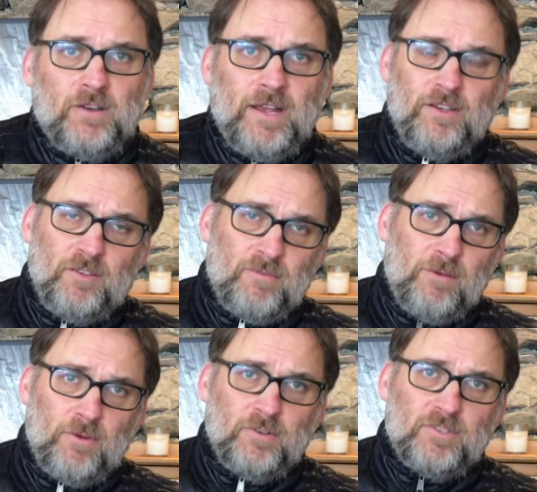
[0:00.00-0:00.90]
and I used my
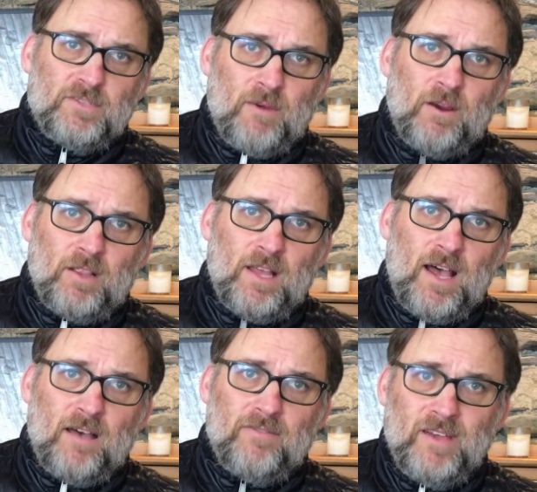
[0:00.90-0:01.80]
Rode
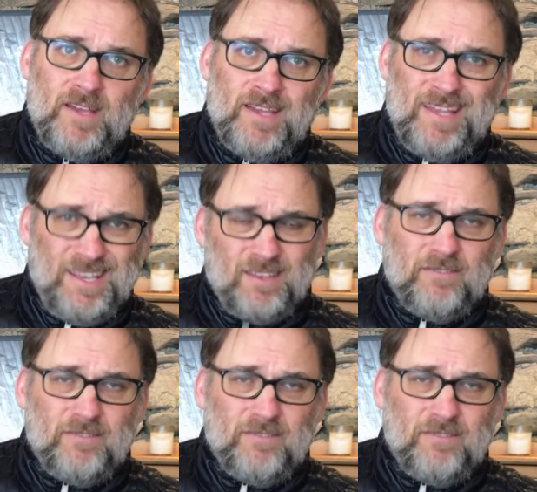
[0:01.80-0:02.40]
SmartLav into the